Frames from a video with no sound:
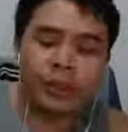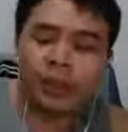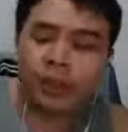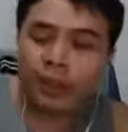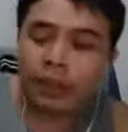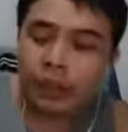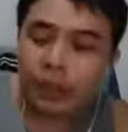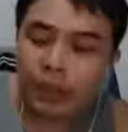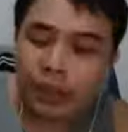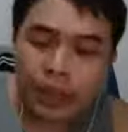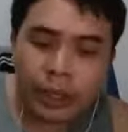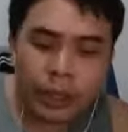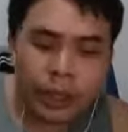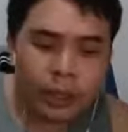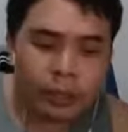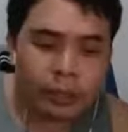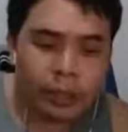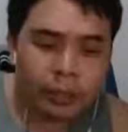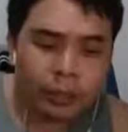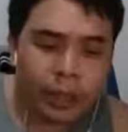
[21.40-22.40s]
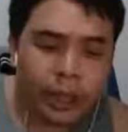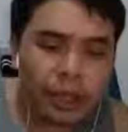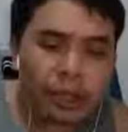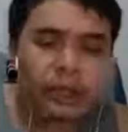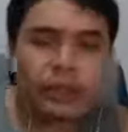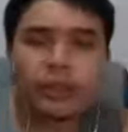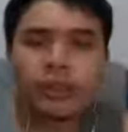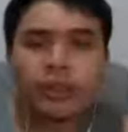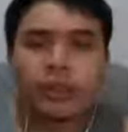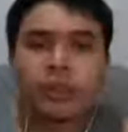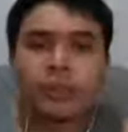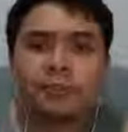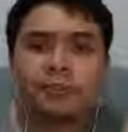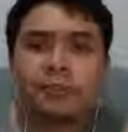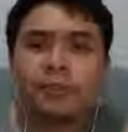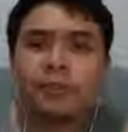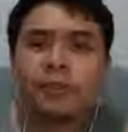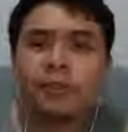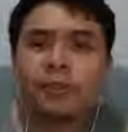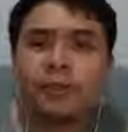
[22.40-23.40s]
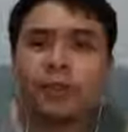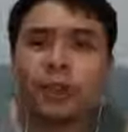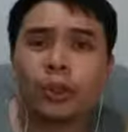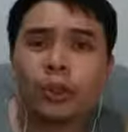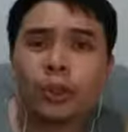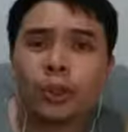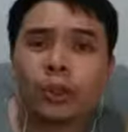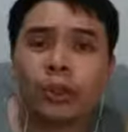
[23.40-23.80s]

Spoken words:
I prepared a few